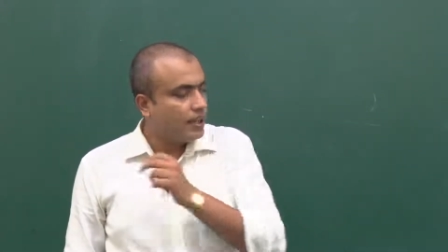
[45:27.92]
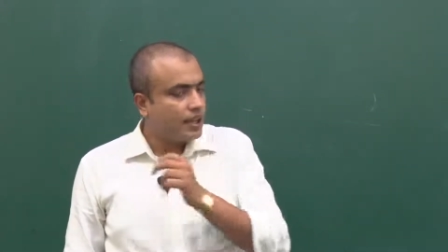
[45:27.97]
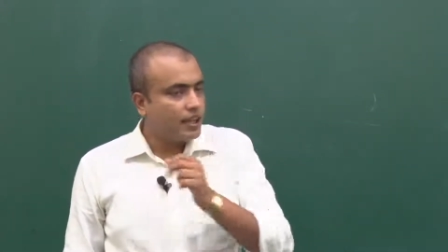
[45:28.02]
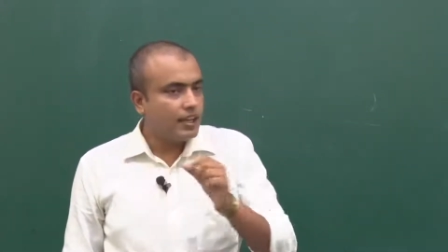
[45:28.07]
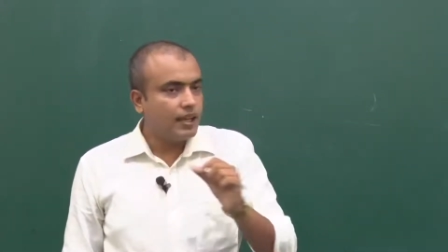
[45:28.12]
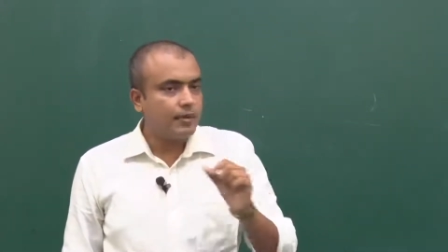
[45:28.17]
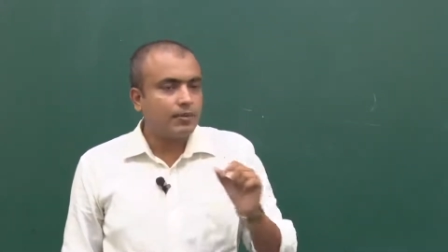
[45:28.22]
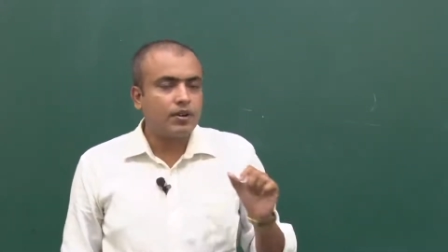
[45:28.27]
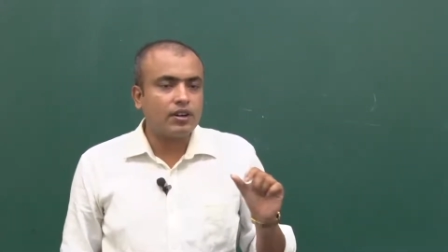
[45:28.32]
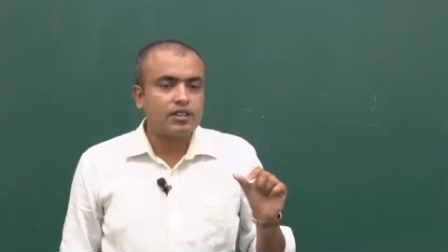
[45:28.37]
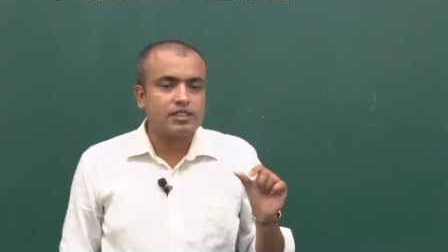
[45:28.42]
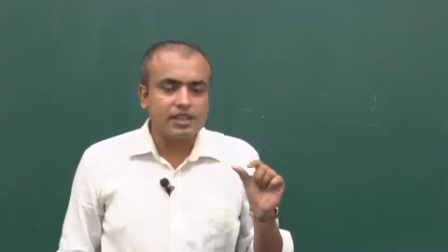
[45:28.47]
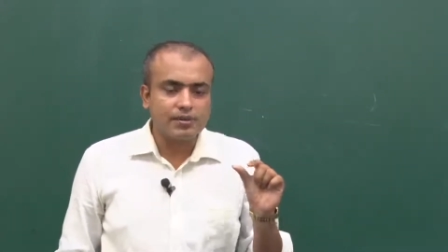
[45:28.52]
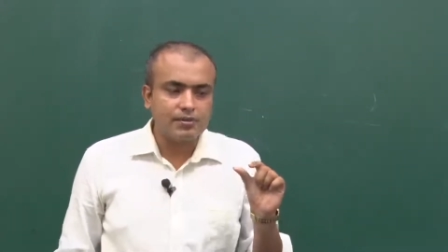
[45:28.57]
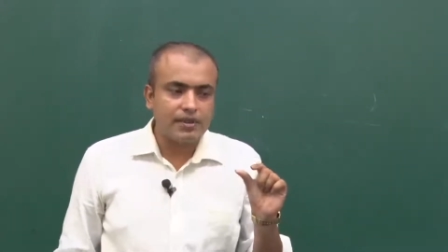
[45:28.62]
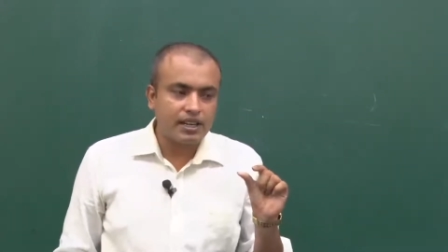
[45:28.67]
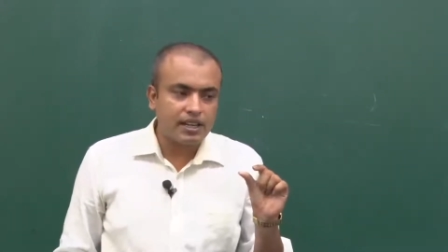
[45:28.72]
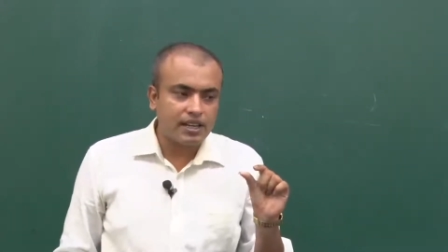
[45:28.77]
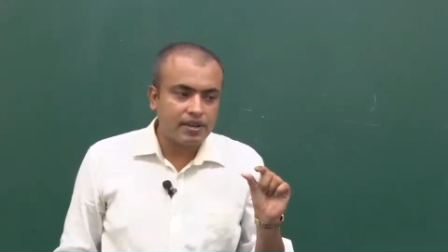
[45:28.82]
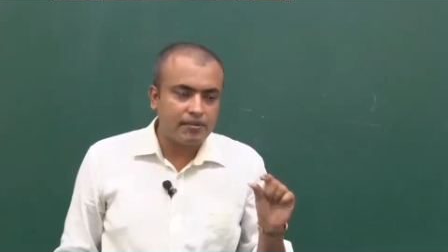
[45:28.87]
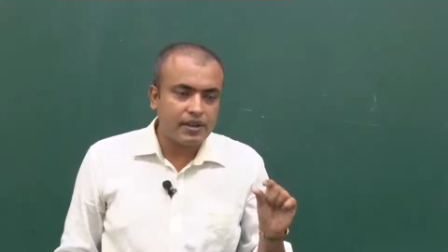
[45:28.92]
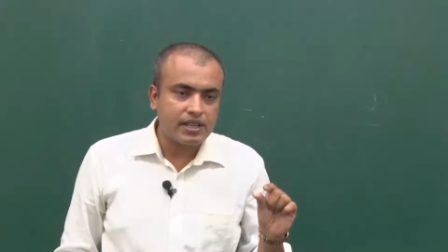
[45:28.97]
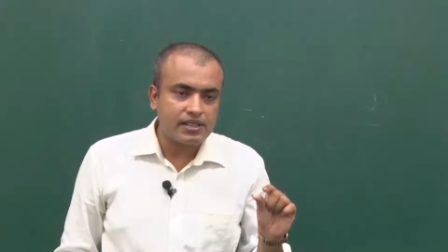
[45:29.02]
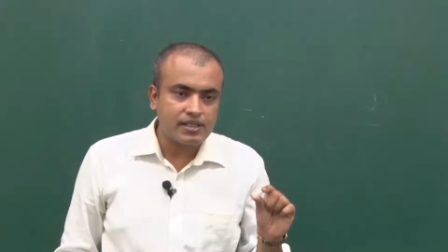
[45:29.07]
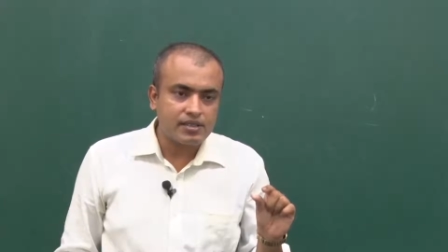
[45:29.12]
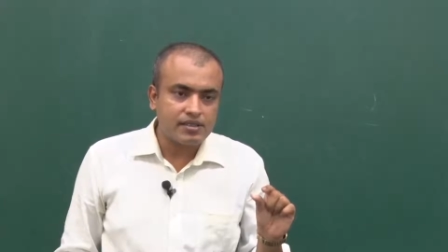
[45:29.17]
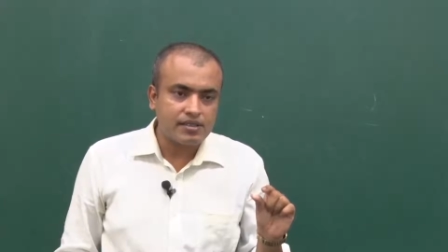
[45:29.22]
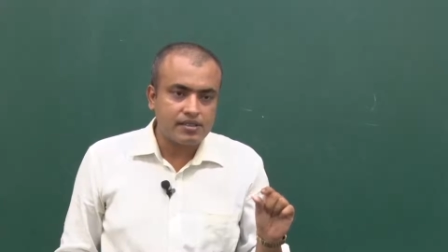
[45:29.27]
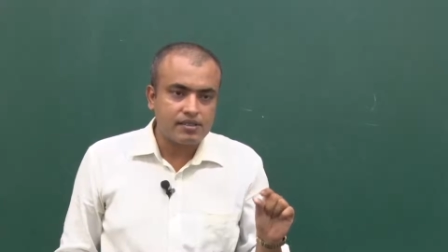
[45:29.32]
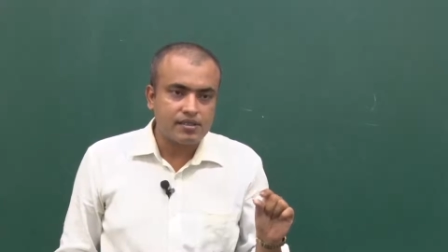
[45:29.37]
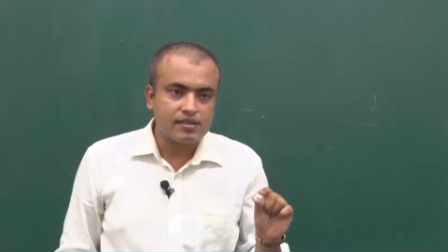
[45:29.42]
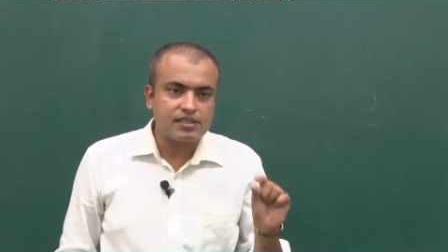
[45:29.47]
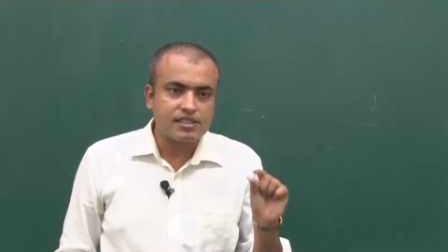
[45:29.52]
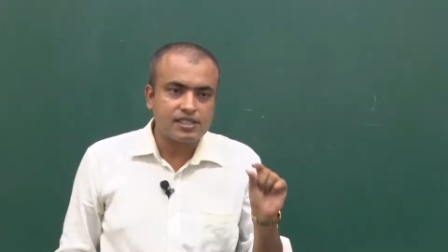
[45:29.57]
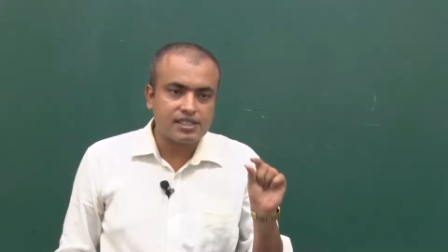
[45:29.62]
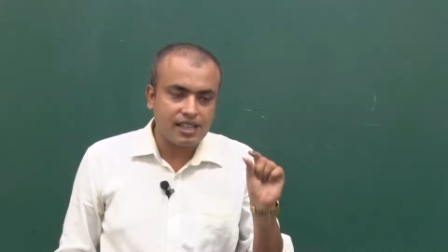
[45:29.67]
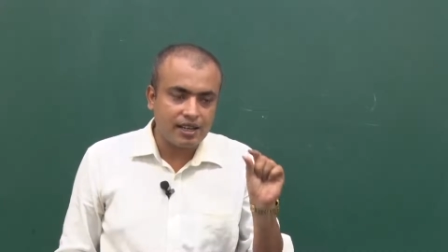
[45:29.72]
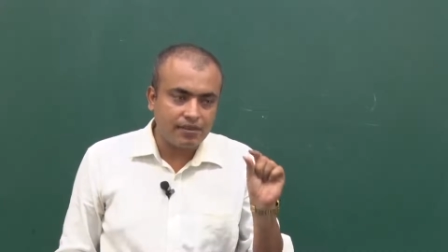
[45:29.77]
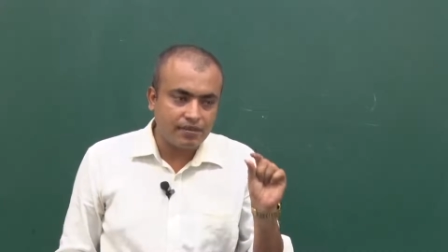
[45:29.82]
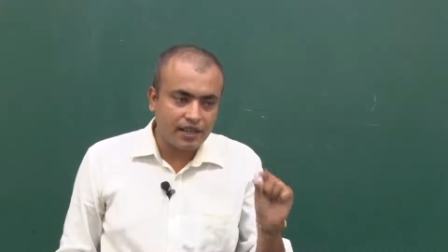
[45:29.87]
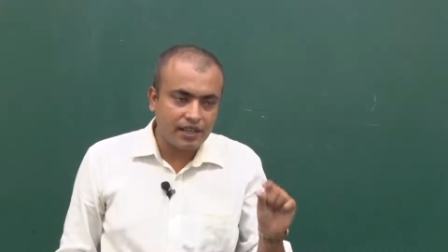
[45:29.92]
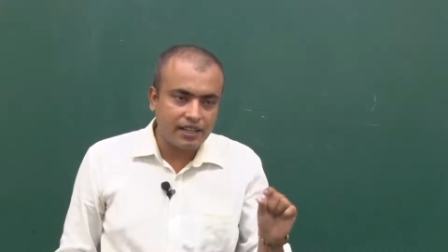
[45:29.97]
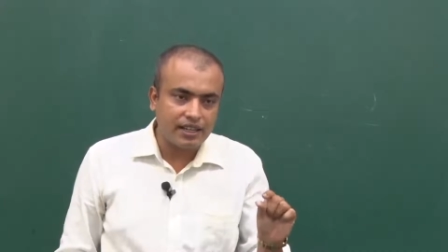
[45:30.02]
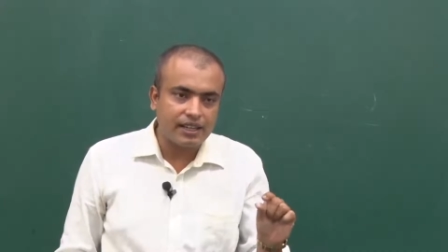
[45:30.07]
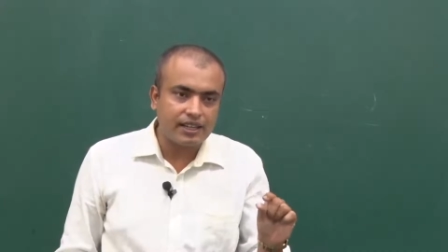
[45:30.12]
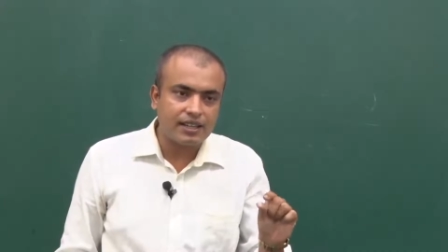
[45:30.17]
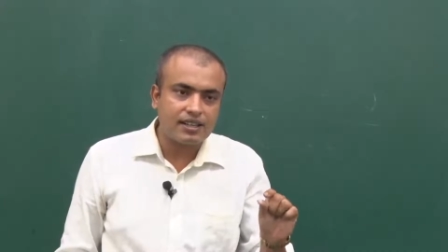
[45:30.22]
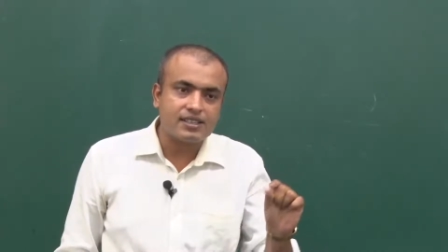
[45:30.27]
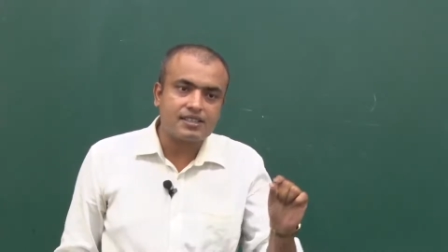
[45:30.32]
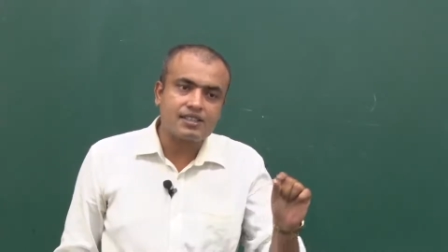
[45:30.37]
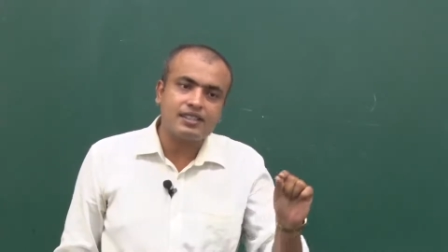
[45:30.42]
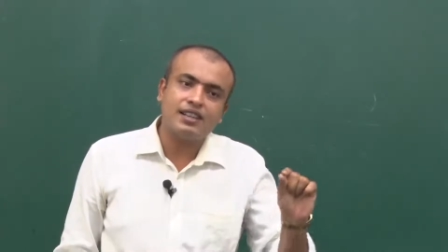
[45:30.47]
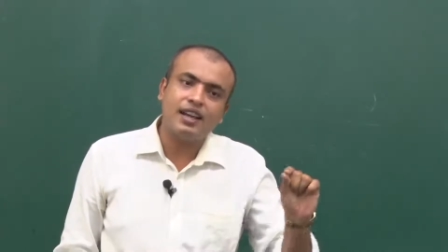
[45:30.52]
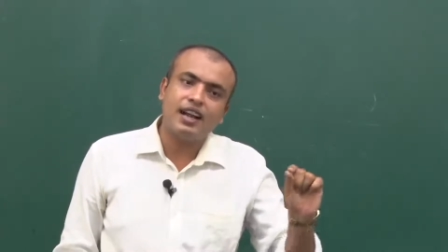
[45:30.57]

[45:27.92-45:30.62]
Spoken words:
you have got some error messages or some other errors in